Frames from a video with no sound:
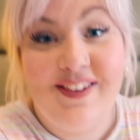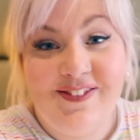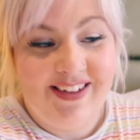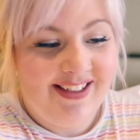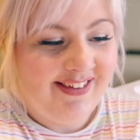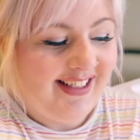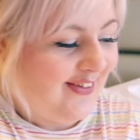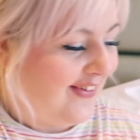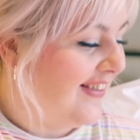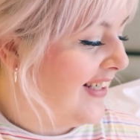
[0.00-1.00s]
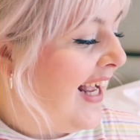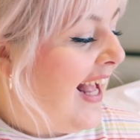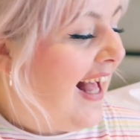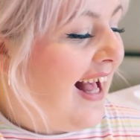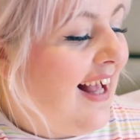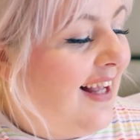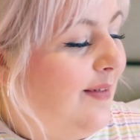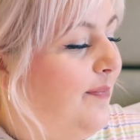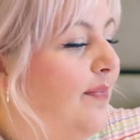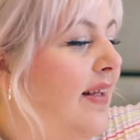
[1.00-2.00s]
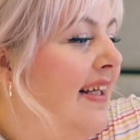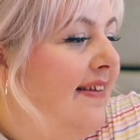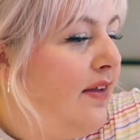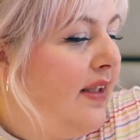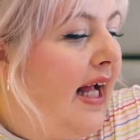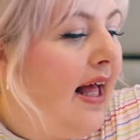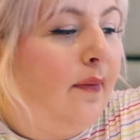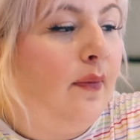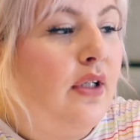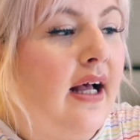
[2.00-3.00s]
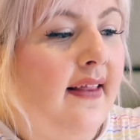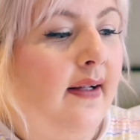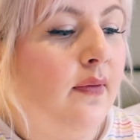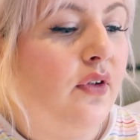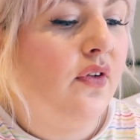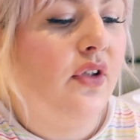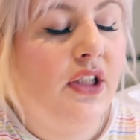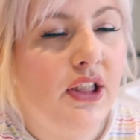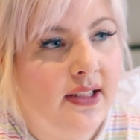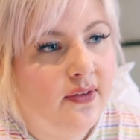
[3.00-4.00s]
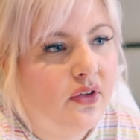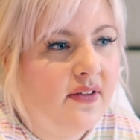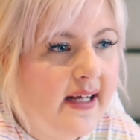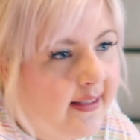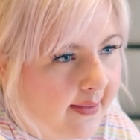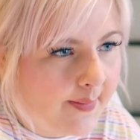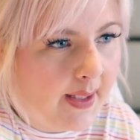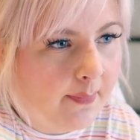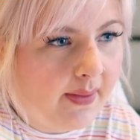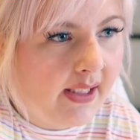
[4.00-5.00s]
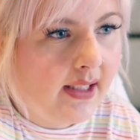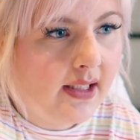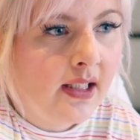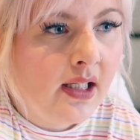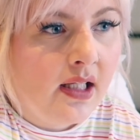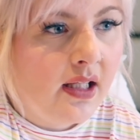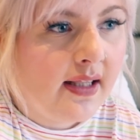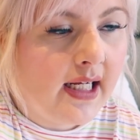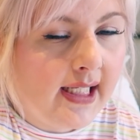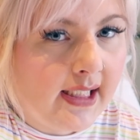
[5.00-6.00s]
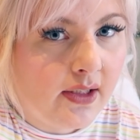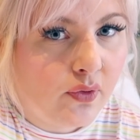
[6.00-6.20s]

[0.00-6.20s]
they look really, really good. So yeah, I think we're just going to chill in the hotel now, aren't we? And then